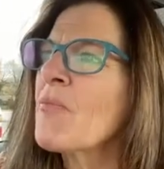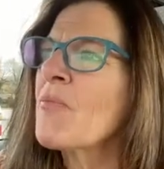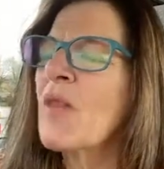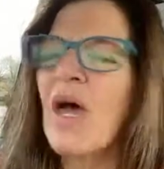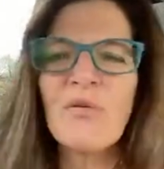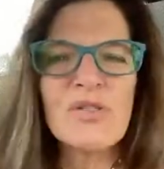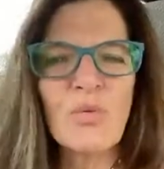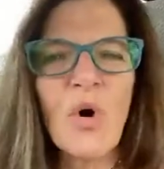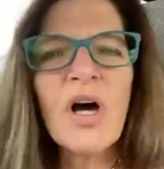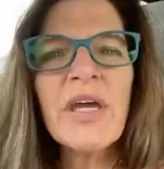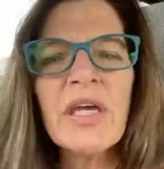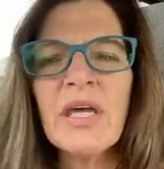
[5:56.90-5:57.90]
I was
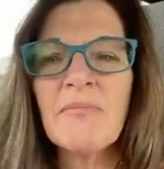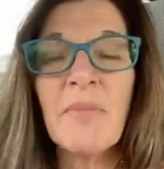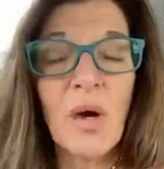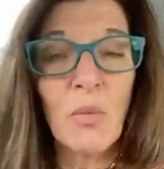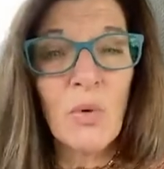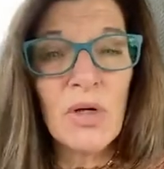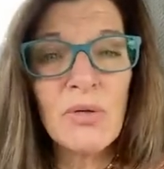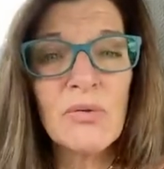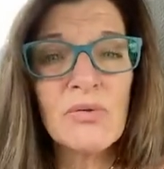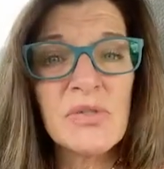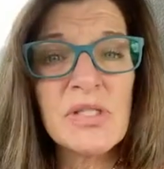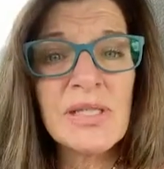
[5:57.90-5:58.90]
walking in my
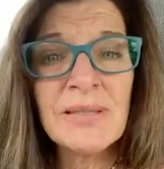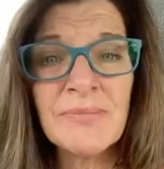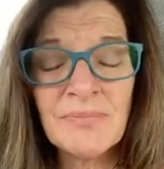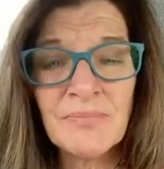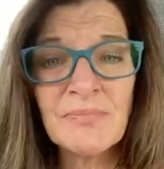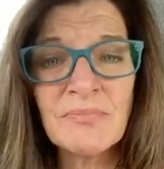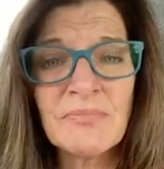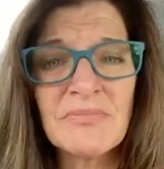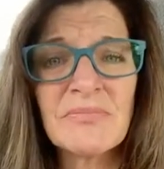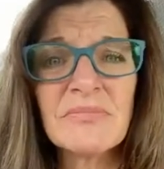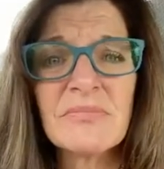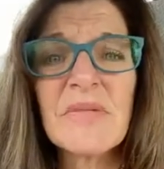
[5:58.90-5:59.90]
wounds.
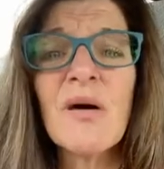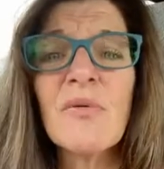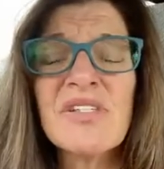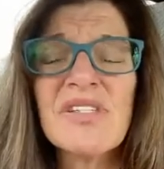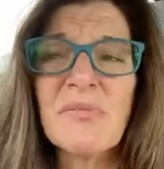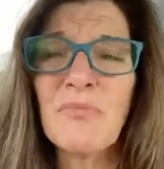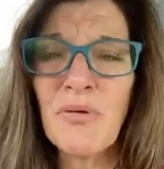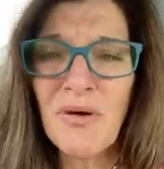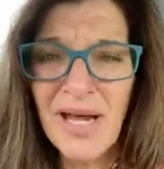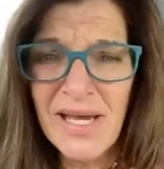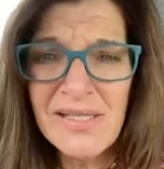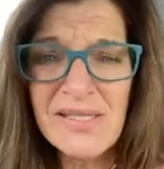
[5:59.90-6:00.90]
I was
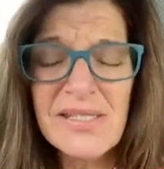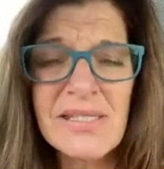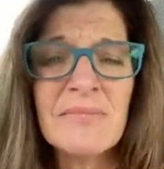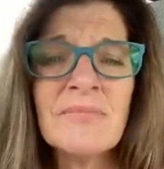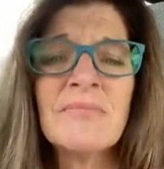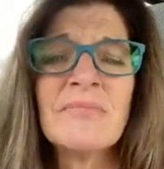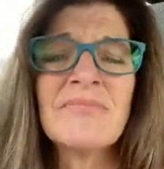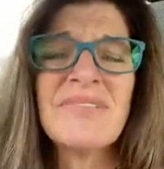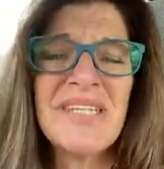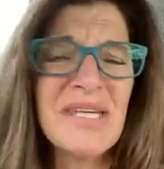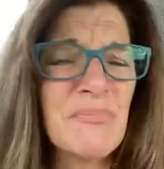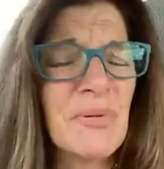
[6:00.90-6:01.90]
depressed,
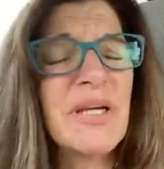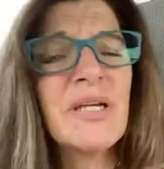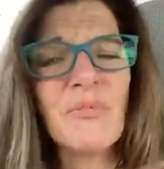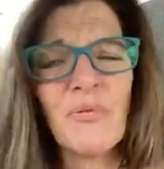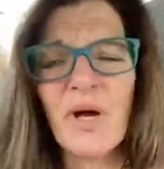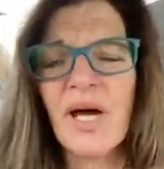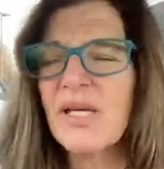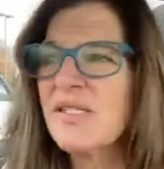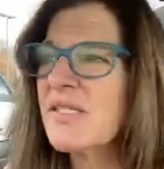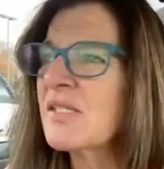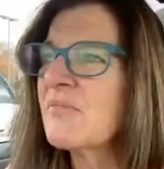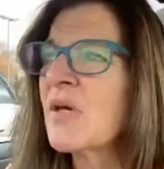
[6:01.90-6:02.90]
deeply depressed.